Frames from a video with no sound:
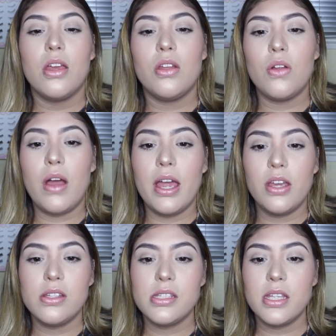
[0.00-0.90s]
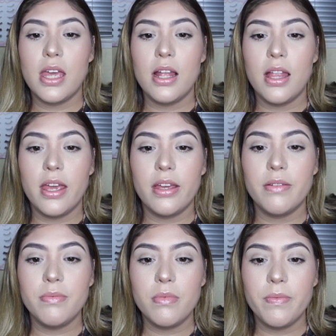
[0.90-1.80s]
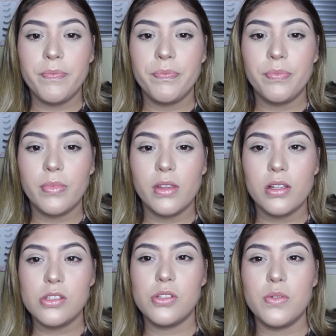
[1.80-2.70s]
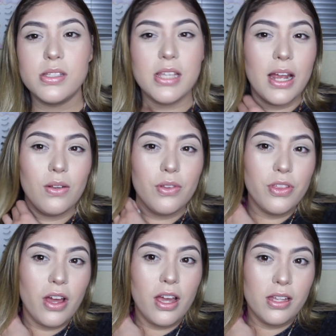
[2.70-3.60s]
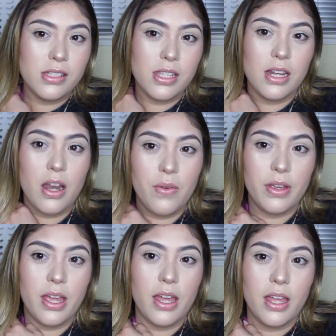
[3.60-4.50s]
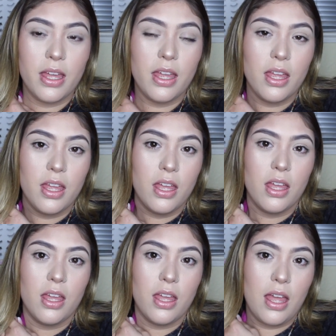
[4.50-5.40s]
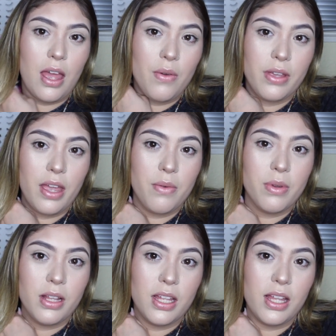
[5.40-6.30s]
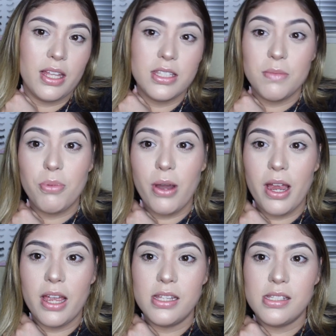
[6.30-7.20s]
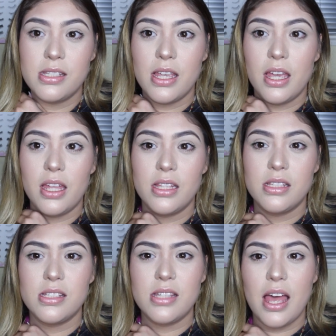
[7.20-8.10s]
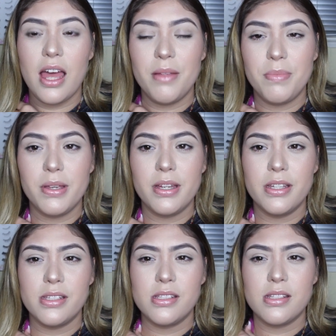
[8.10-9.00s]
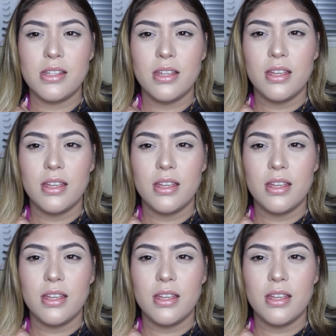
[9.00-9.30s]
You know, I used to get like suicidal thoughts and I would get really like depressed and sad because